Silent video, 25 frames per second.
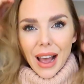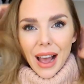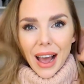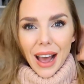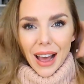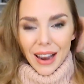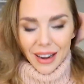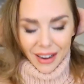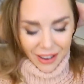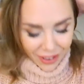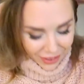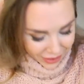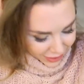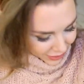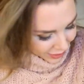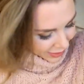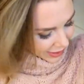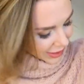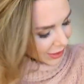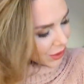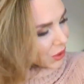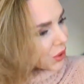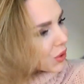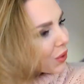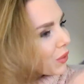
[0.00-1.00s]
and
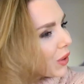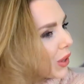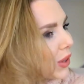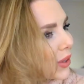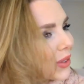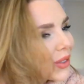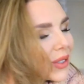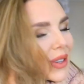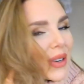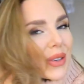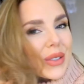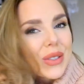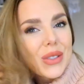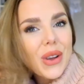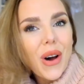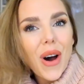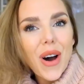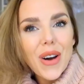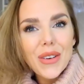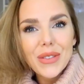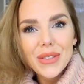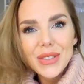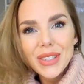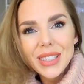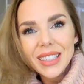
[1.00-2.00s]
it just feels so
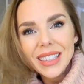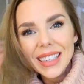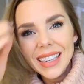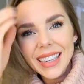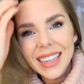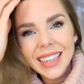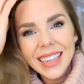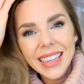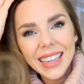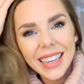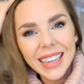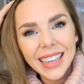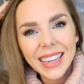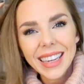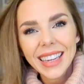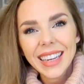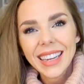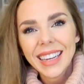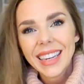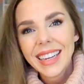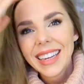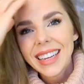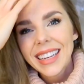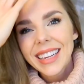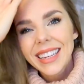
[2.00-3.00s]
soft.
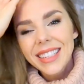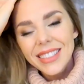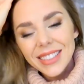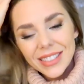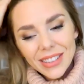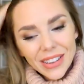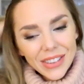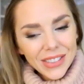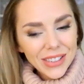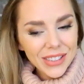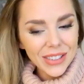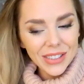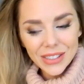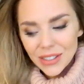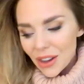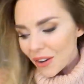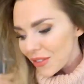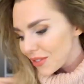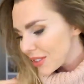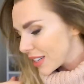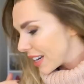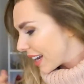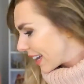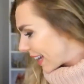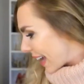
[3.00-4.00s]
so
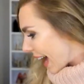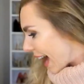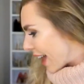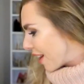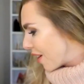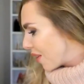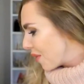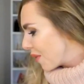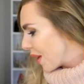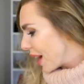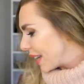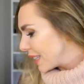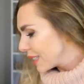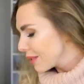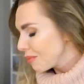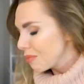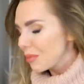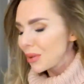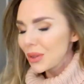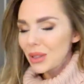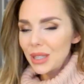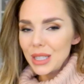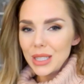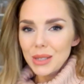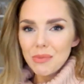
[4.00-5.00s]
soft, and I cannot wait to
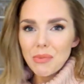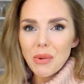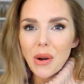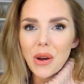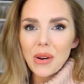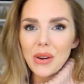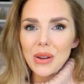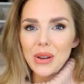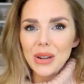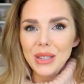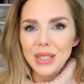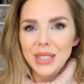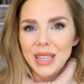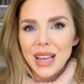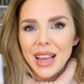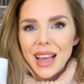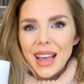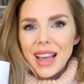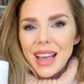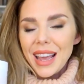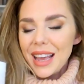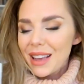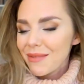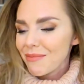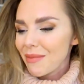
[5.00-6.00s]
put these products
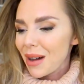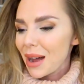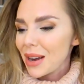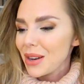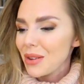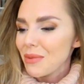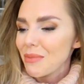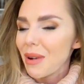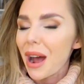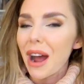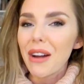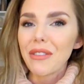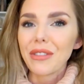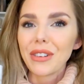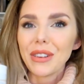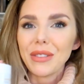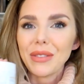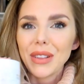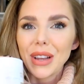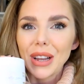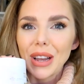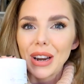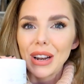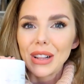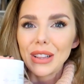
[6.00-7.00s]
in my new
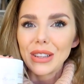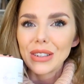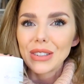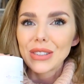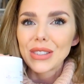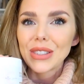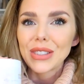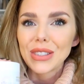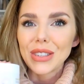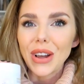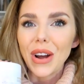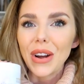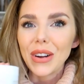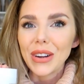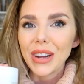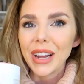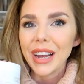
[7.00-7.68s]
bathroom. They're gonna look so